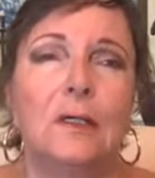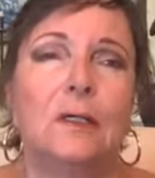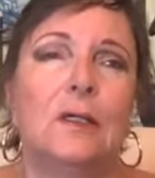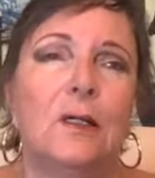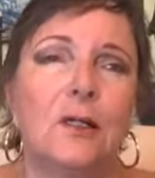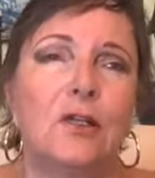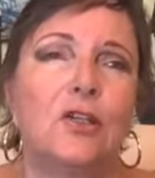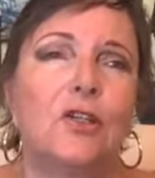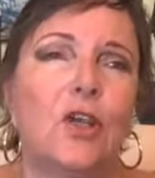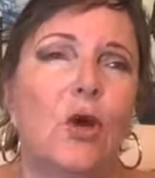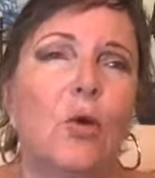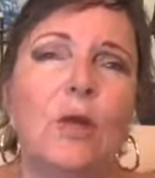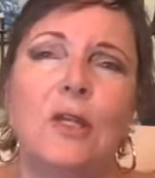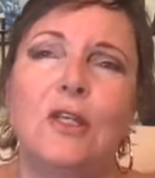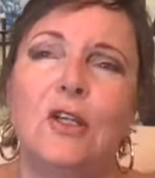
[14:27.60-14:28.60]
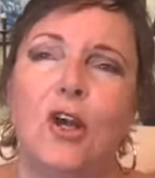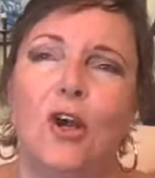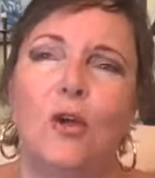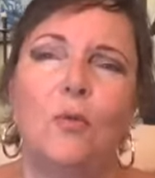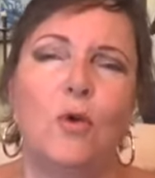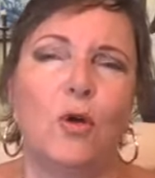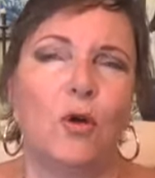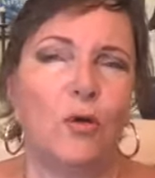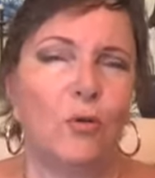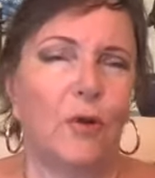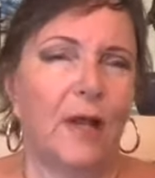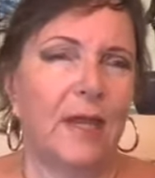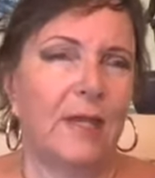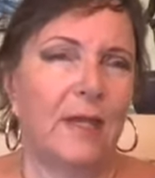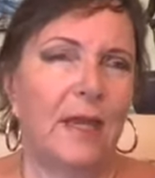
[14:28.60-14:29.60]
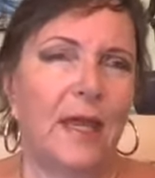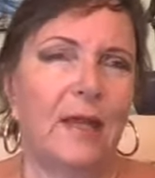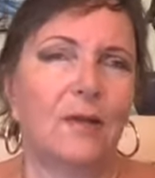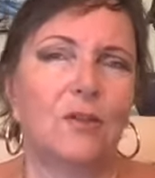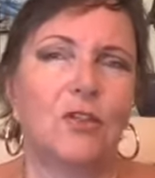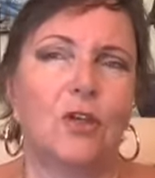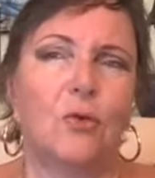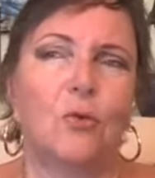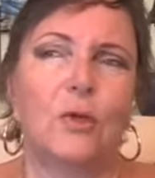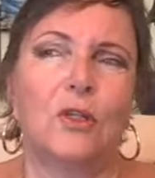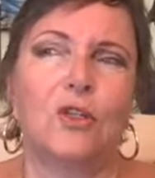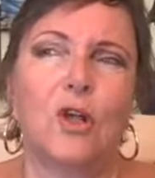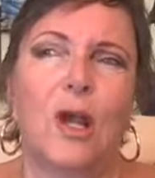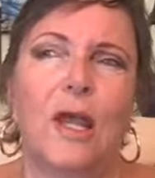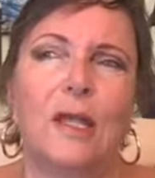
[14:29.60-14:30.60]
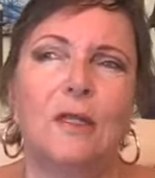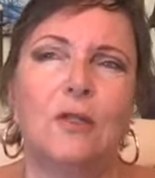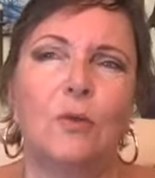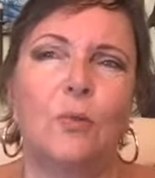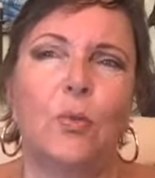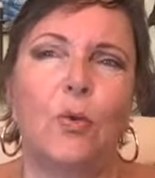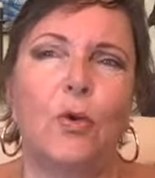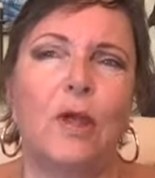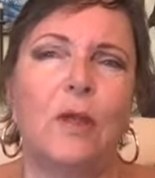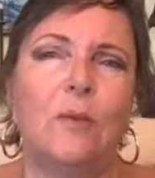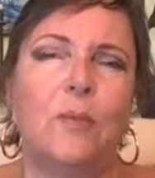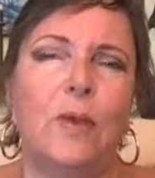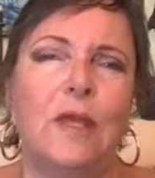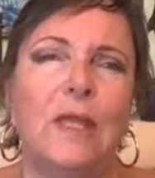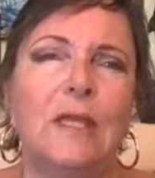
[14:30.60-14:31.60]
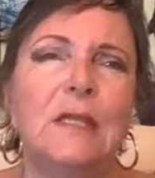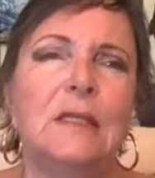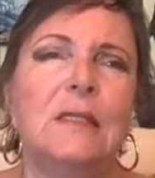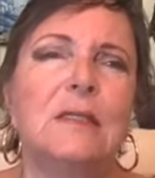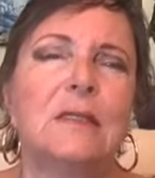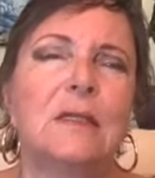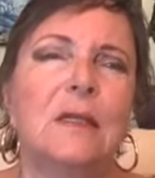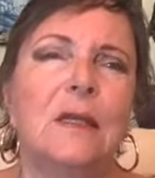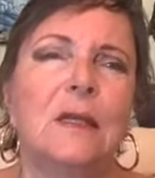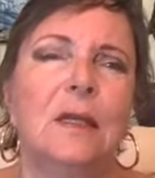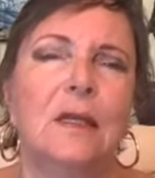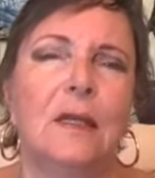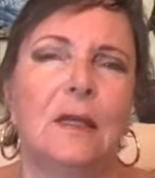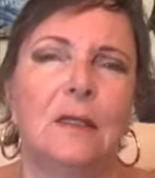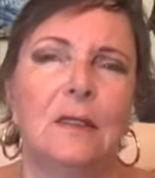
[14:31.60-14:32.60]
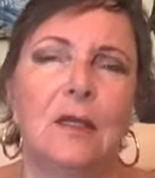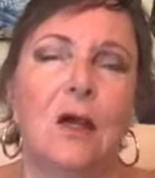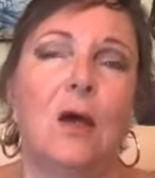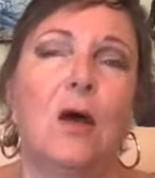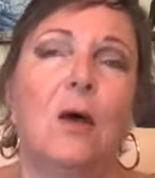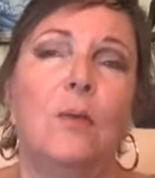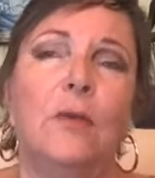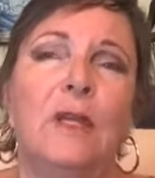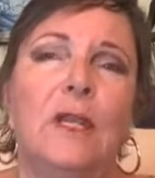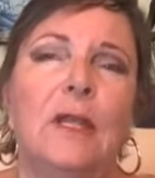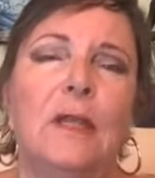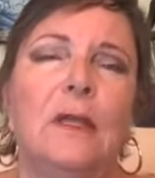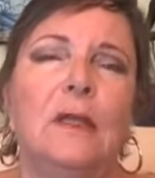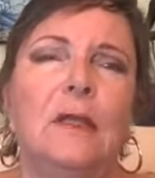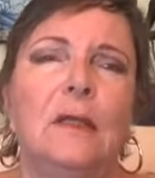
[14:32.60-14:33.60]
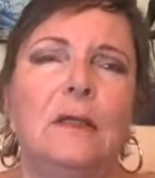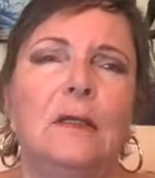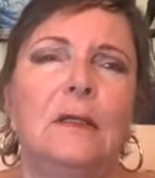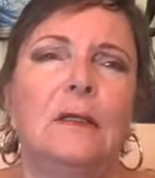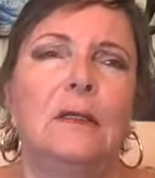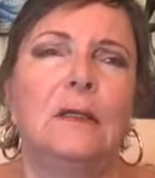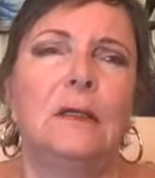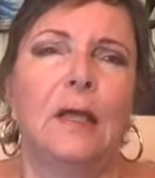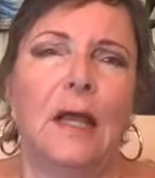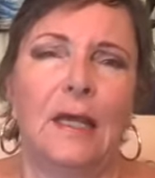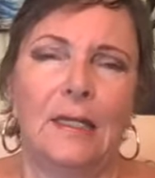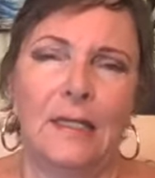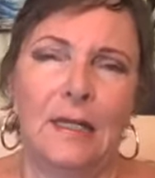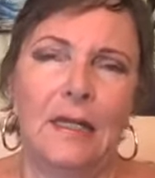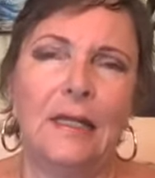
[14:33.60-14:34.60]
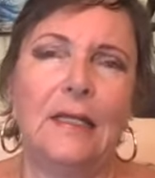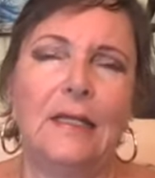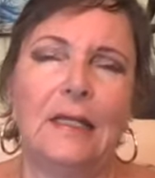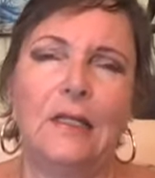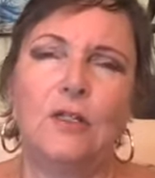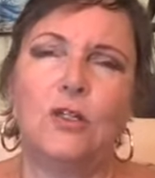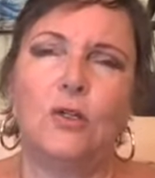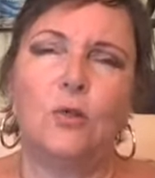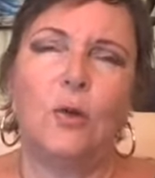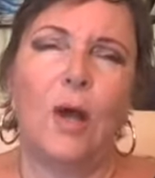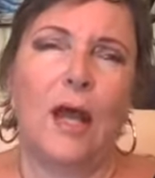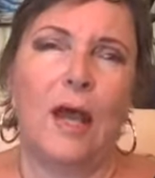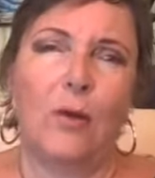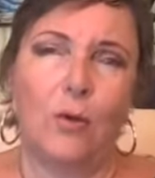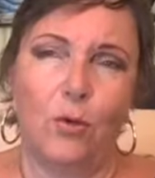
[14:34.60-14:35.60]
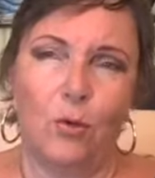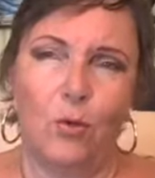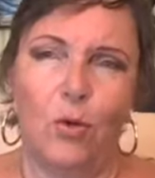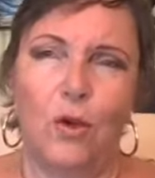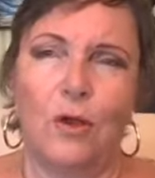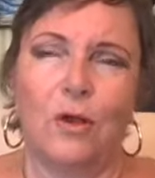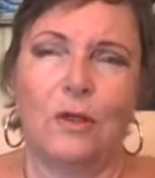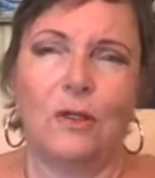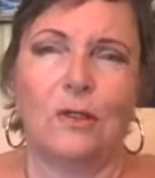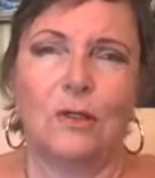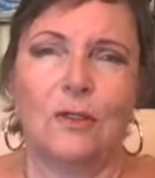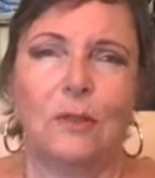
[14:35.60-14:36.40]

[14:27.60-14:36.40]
so in turmoil right now. So we're trying to bring peace and harmony and healing to our world.